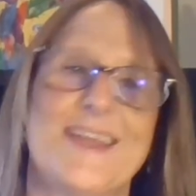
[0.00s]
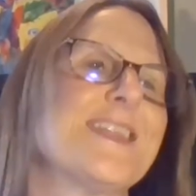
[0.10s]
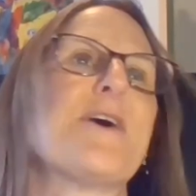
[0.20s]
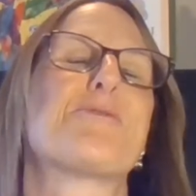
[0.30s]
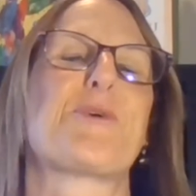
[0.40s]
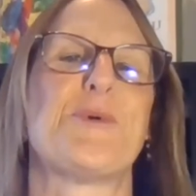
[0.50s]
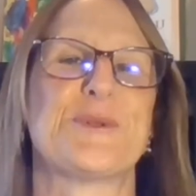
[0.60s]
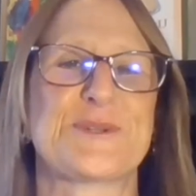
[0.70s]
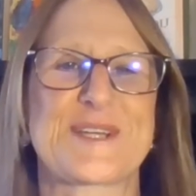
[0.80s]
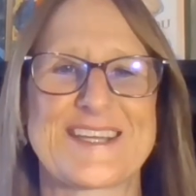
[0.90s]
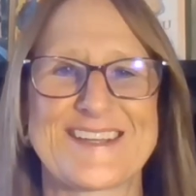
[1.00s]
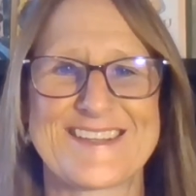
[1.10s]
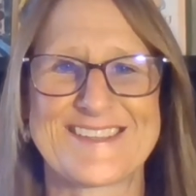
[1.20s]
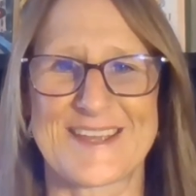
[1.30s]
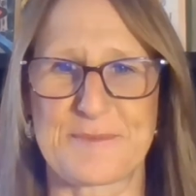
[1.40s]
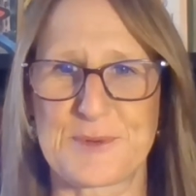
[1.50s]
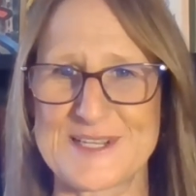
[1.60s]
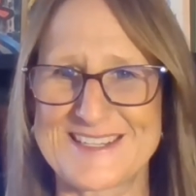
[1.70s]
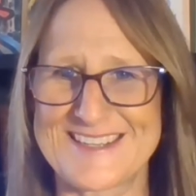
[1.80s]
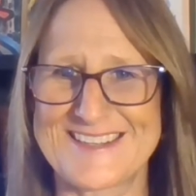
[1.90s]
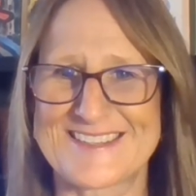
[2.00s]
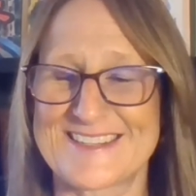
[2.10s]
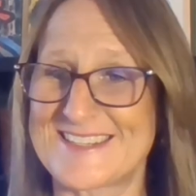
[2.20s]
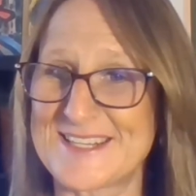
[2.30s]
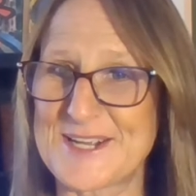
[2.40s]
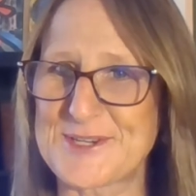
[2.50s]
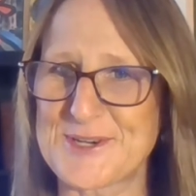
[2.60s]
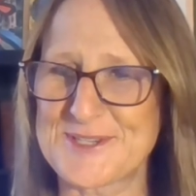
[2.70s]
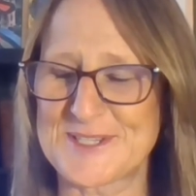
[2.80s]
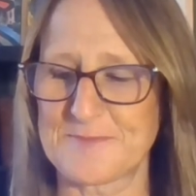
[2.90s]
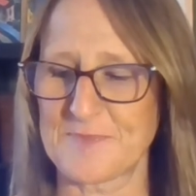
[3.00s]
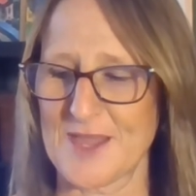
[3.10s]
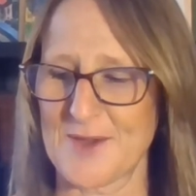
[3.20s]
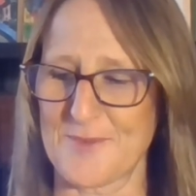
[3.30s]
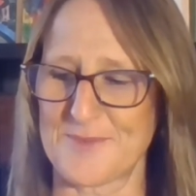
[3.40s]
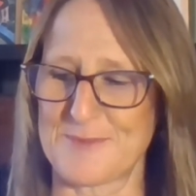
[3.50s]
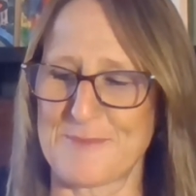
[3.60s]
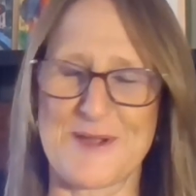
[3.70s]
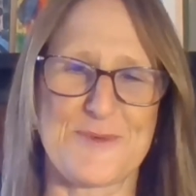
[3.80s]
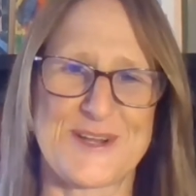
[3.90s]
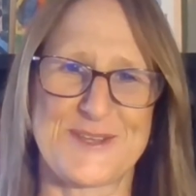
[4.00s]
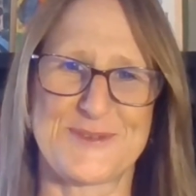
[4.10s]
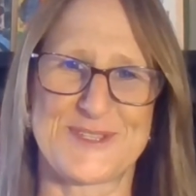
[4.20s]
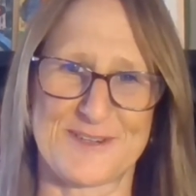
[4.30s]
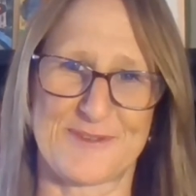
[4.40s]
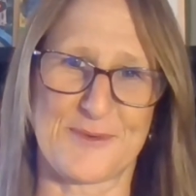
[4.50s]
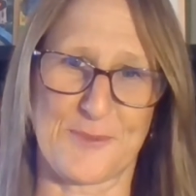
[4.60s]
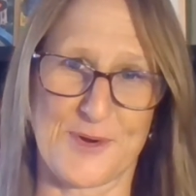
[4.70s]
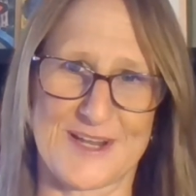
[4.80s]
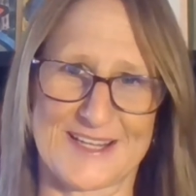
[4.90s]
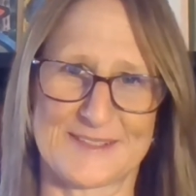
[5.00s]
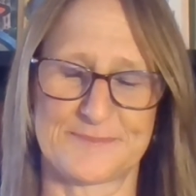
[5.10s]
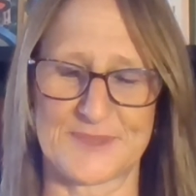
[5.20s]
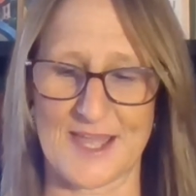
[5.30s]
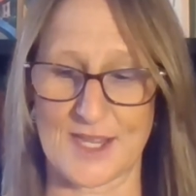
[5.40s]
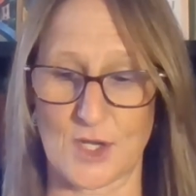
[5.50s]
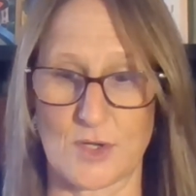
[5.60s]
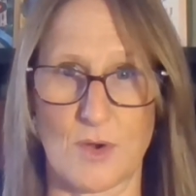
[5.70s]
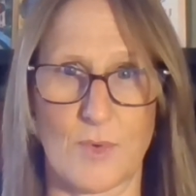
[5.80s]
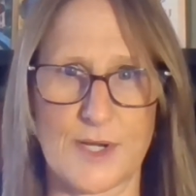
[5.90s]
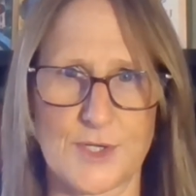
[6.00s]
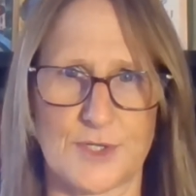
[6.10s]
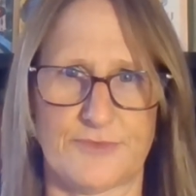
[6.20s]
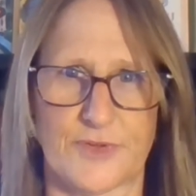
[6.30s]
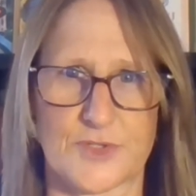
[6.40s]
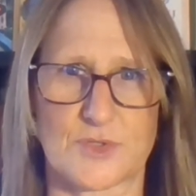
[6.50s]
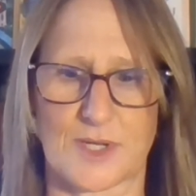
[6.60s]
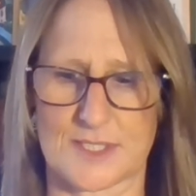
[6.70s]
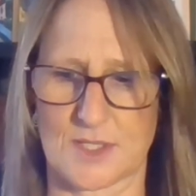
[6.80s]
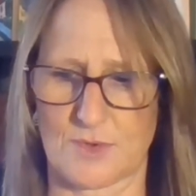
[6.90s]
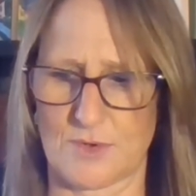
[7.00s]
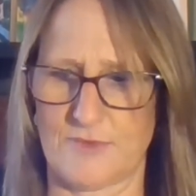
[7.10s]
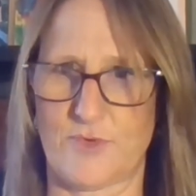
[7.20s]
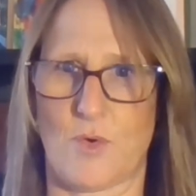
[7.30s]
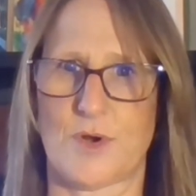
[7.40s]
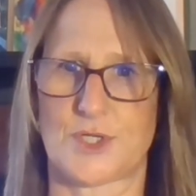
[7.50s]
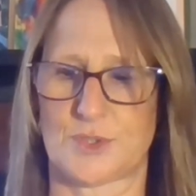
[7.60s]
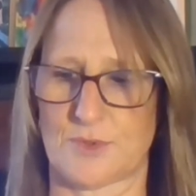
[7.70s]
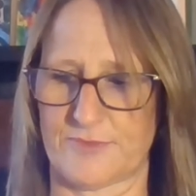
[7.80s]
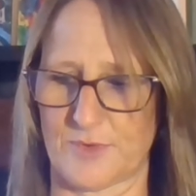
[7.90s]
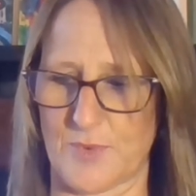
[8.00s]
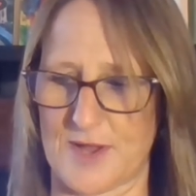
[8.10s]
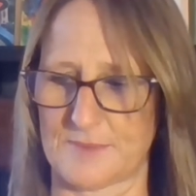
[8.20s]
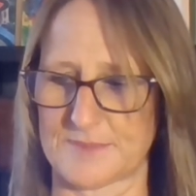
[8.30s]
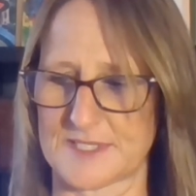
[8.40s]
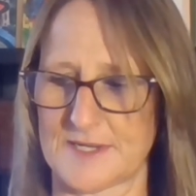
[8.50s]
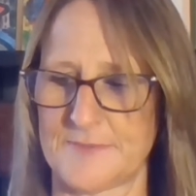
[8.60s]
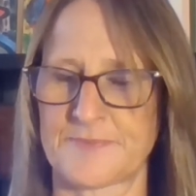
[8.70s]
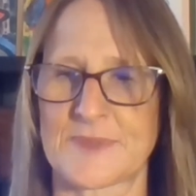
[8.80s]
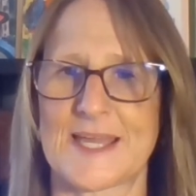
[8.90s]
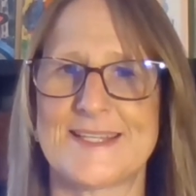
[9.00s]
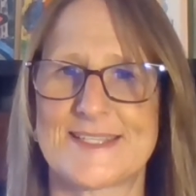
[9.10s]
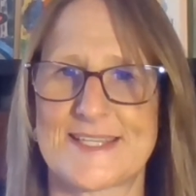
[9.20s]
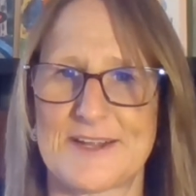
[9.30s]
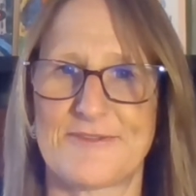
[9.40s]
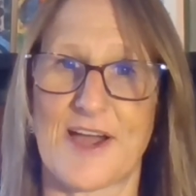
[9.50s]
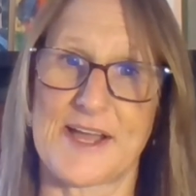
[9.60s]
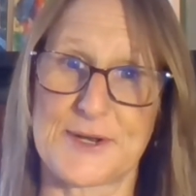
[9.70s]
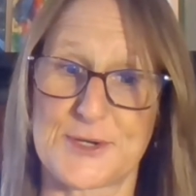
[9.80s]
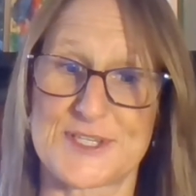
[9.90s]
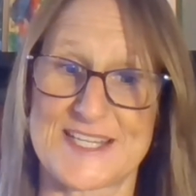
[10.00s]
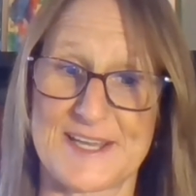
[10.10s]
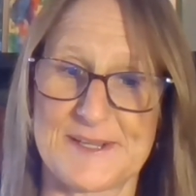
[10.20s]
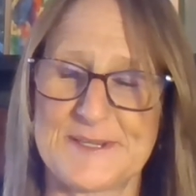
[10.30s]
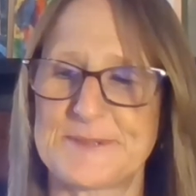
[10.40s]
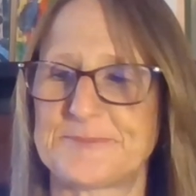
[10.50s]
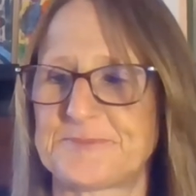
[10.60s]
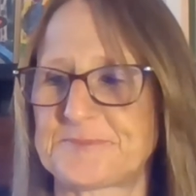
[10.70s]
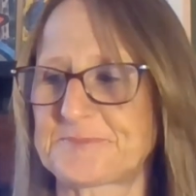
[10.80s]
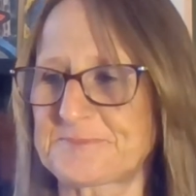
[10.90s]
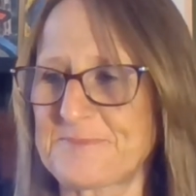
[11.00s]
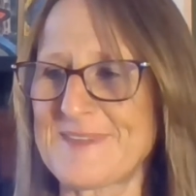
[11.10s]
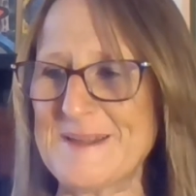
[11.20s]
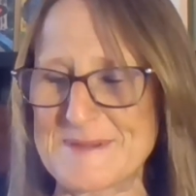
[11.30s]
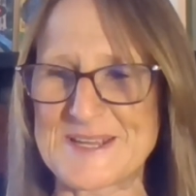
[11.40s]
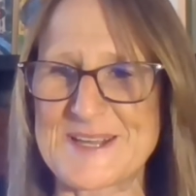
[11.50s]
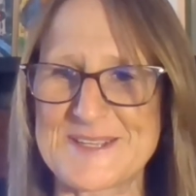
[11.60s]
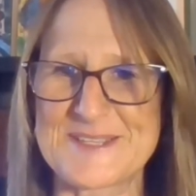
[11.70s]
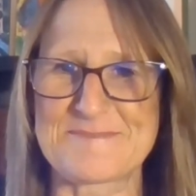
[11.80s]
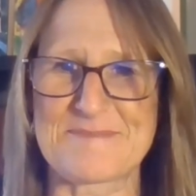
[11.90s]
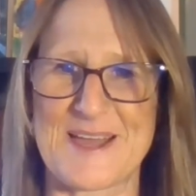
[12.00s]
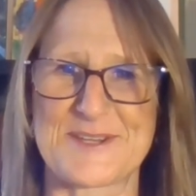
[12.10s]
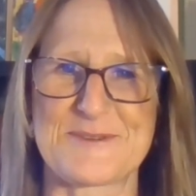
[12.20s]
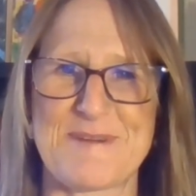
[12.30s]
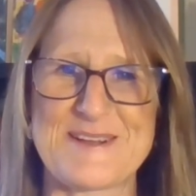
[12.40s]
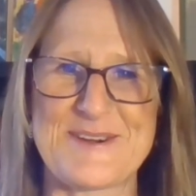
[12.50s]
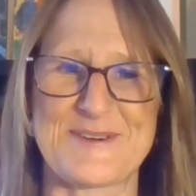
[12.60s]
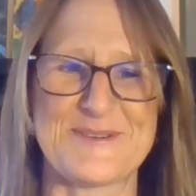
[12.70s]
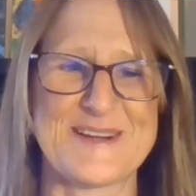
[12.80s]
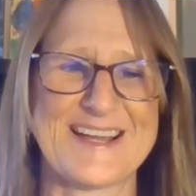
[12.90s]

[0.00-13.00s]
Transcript: Now, for older kids like preteens and teenagers, you might want to use different wording, like, no wonder you feel stressed out, or of course you're overwhelmed, instead of I understand, because, as you might know,